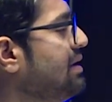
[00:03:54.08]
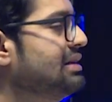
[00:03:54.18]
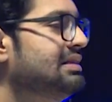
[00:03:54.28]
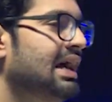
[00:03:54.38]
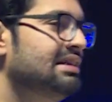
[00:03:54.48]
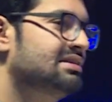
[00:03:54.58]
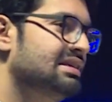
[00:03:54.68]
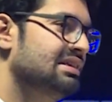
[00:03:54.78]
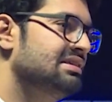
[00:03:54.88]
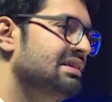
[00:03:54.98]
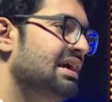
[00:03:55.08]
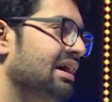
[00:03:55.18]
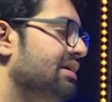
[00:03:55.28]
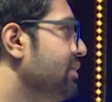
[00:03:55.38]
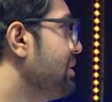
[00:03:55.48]
That's changed in the
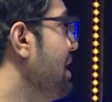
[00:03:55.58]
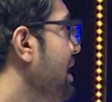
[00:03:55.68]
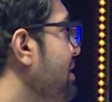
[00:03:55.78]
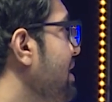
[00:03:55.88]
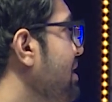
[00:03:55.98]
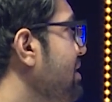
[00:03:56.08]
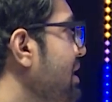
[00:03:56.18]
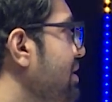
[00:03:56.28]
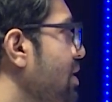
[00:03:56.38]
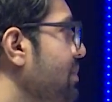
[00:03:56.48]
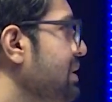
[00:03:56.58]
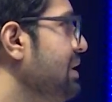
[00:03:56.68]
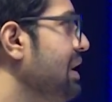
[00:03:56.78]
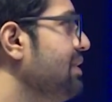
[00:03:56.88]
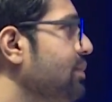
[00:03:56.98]
agrarian economy,
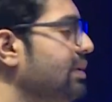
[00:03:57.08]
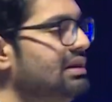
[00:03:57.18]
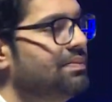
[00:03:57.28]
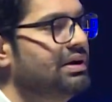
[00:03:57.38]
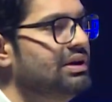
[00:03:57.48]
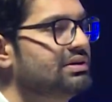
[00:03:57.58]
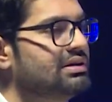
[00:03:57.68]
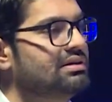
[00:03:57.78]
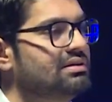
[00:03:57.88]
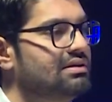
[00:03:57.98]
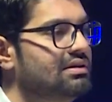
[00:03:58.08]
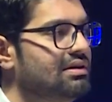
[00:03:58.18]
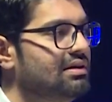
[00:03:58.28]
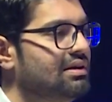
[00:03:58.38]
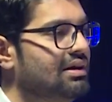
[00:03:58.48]
and when the producer
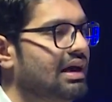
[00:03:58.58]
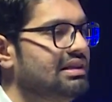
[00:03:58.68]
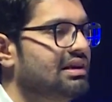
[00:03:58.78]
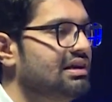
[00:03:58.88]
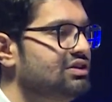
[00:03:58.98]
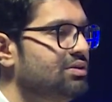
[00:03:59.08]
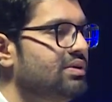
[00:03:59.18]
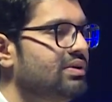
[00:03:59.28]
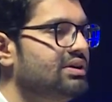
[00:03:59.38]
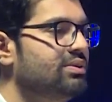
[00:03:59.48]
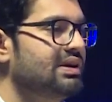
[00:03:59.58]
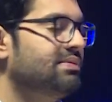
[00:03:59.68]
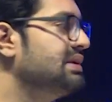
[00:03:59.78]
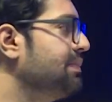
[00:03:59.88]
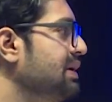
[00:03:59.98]
and the consumer were two
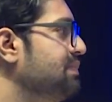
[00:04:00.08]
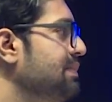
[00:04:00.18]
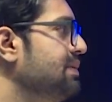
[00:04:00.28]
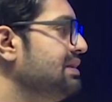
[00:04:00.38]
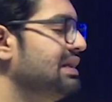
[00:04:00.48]
separate people, they